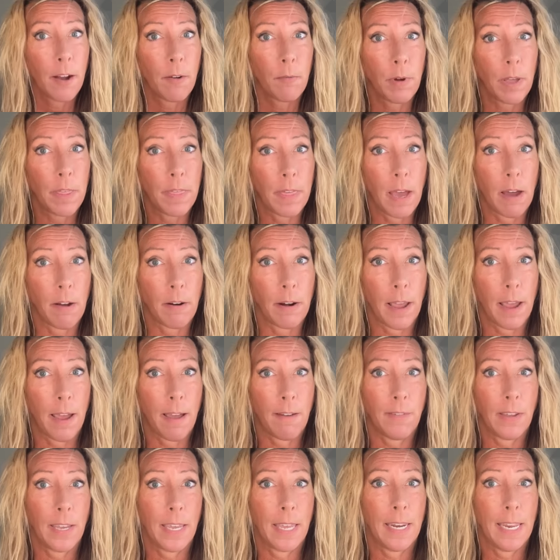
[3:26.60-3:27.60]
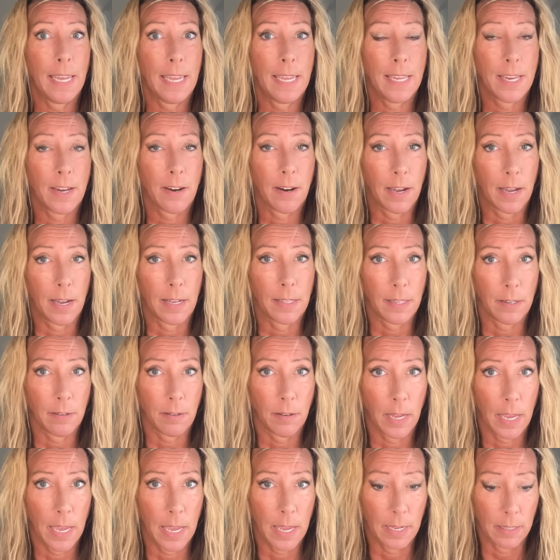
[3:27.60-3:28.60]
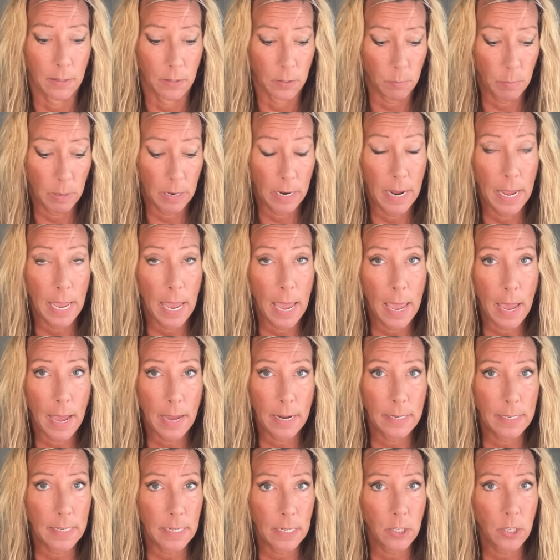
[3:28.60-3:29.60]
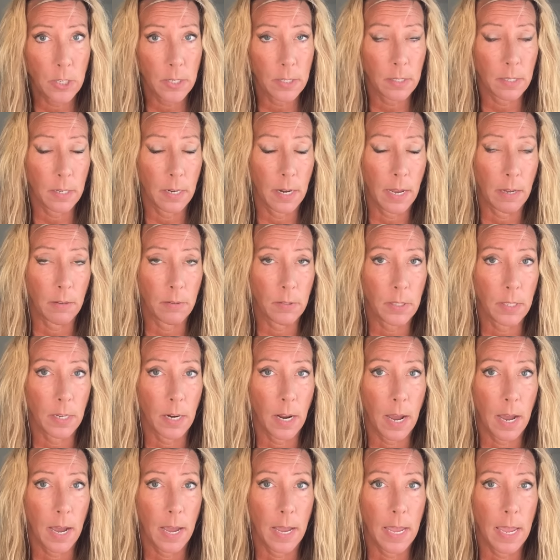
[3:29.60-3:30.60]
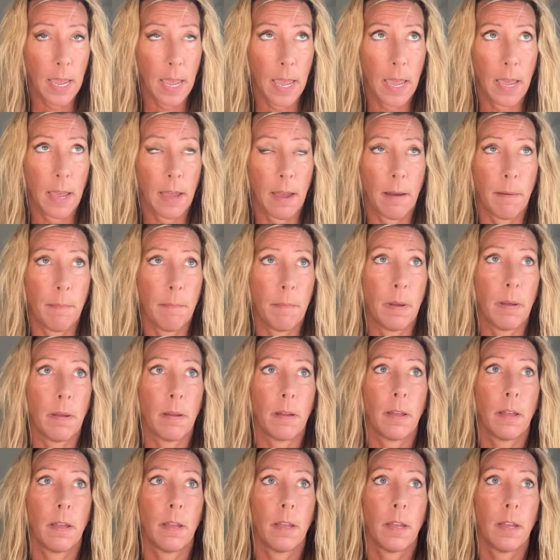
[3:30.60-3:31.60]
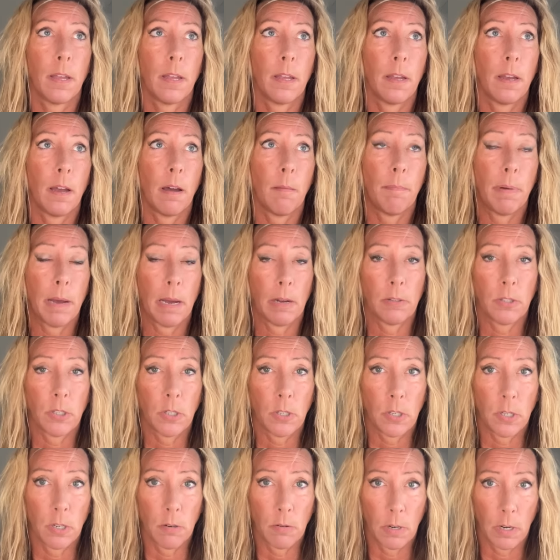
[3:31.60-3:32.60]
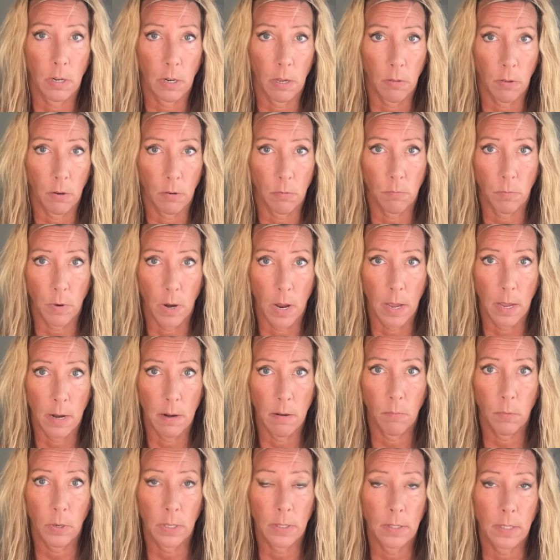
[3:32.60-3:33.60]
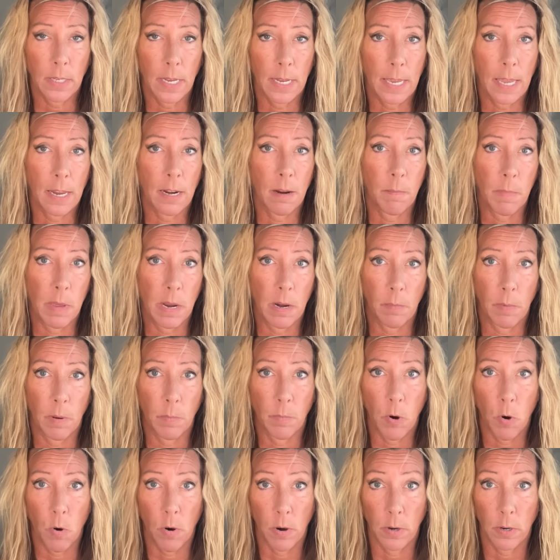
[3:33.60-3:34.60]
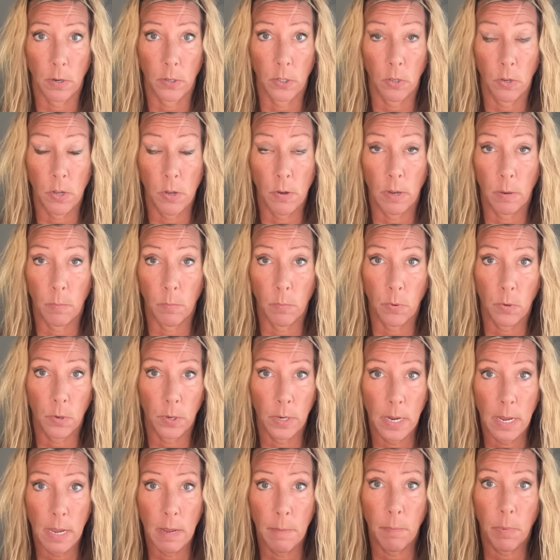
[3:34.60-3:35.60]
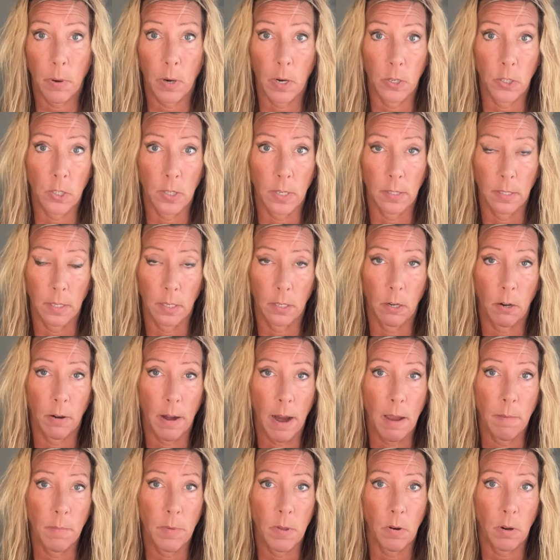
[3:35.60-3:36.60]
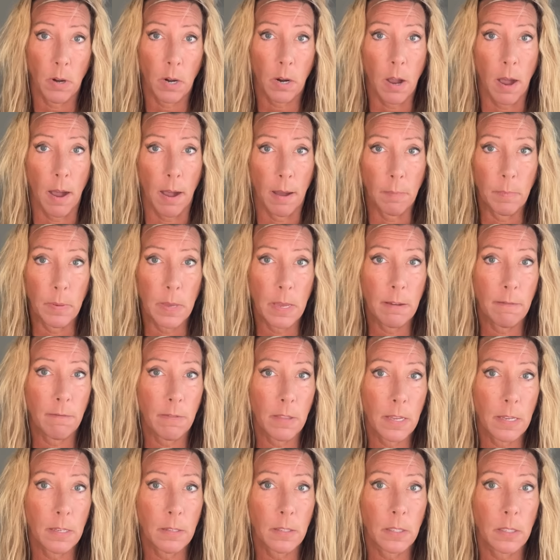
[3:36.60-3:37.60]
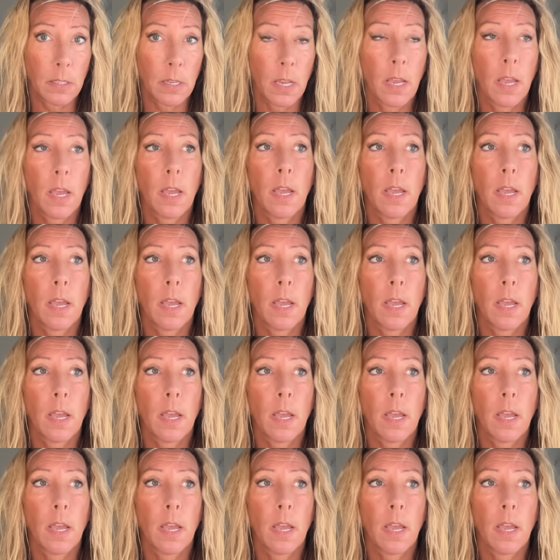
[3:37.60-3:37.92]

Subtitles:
without having it in your hot little hands. But I did just announce that I am about to do another run once I get a minimum order. So you can pre-purchase and grab your copy of this.